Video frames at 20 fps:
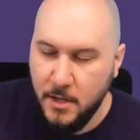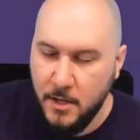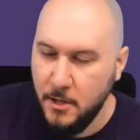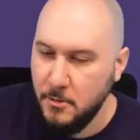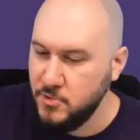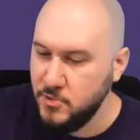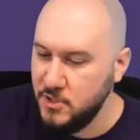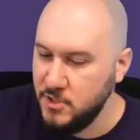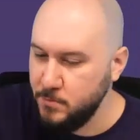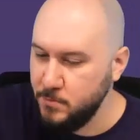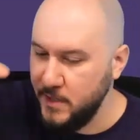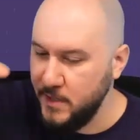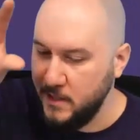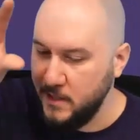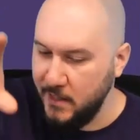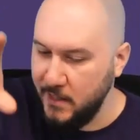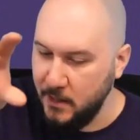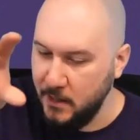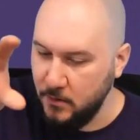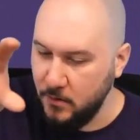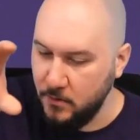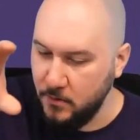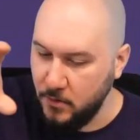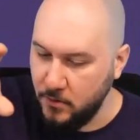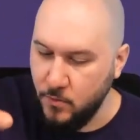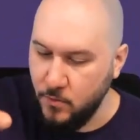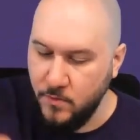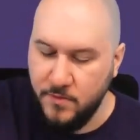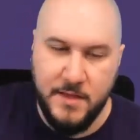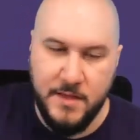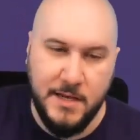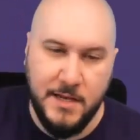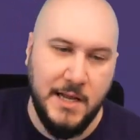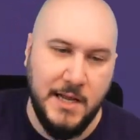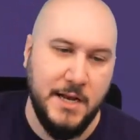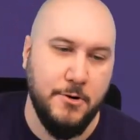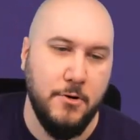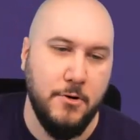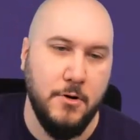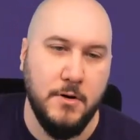just by clicking on the tooth then
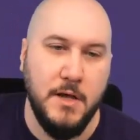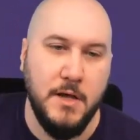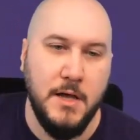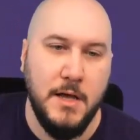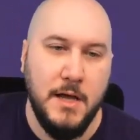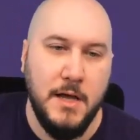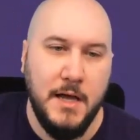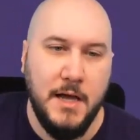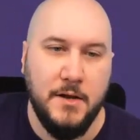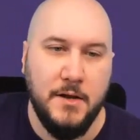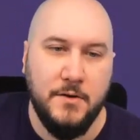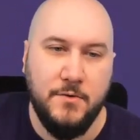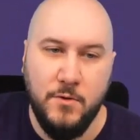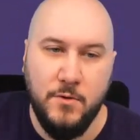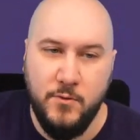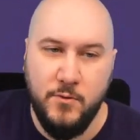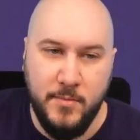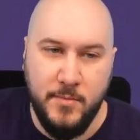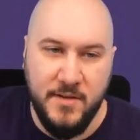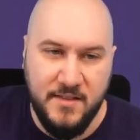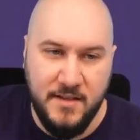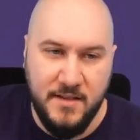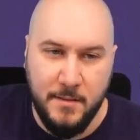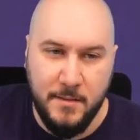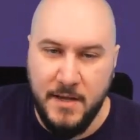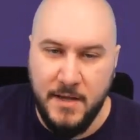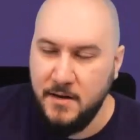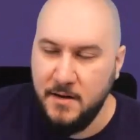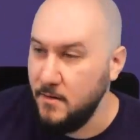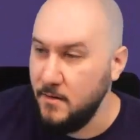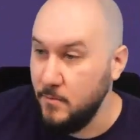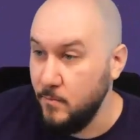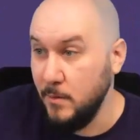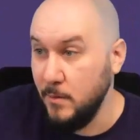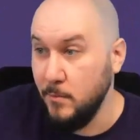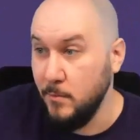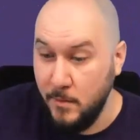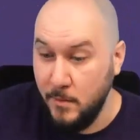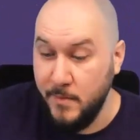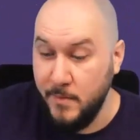later on, and the tooth will be segmented and
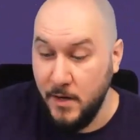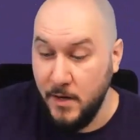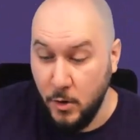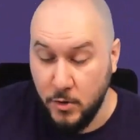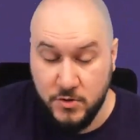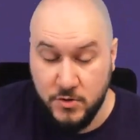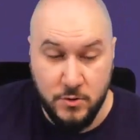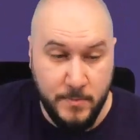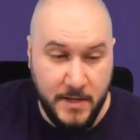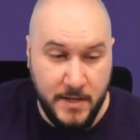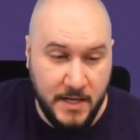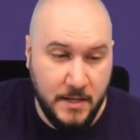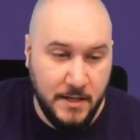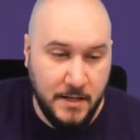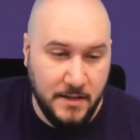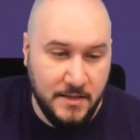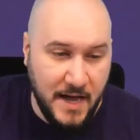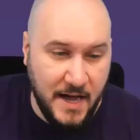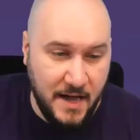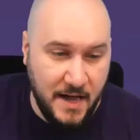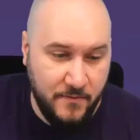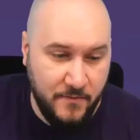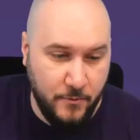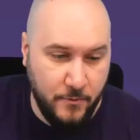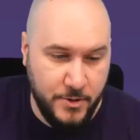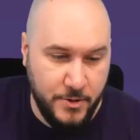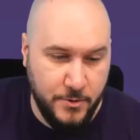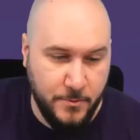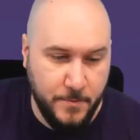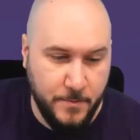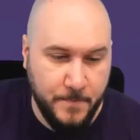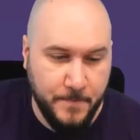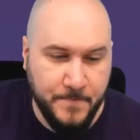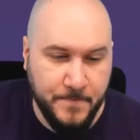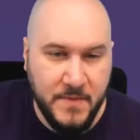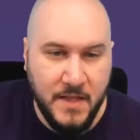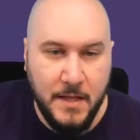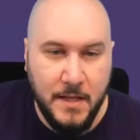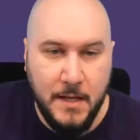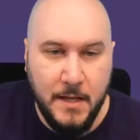will also make a die for you.
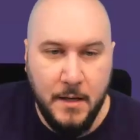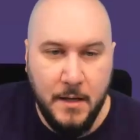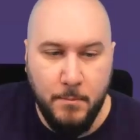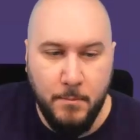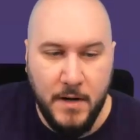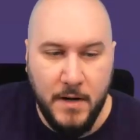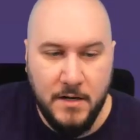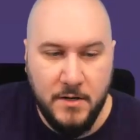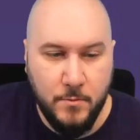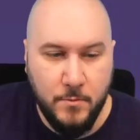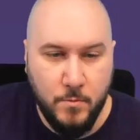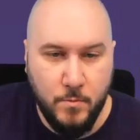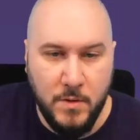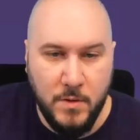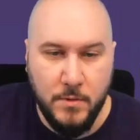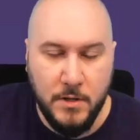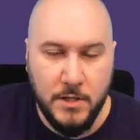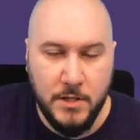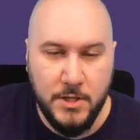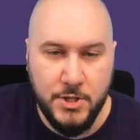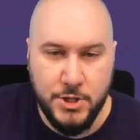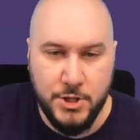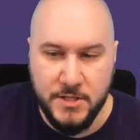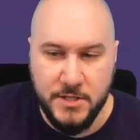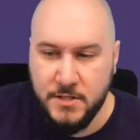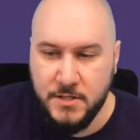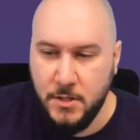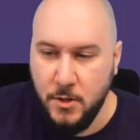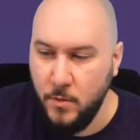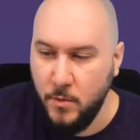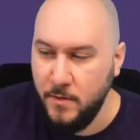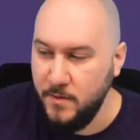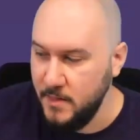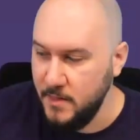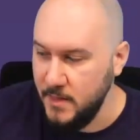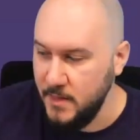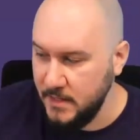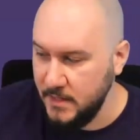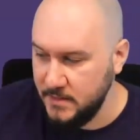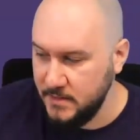But we will just go
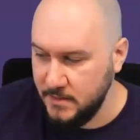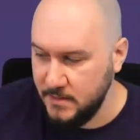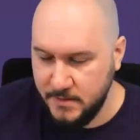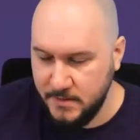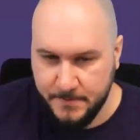next.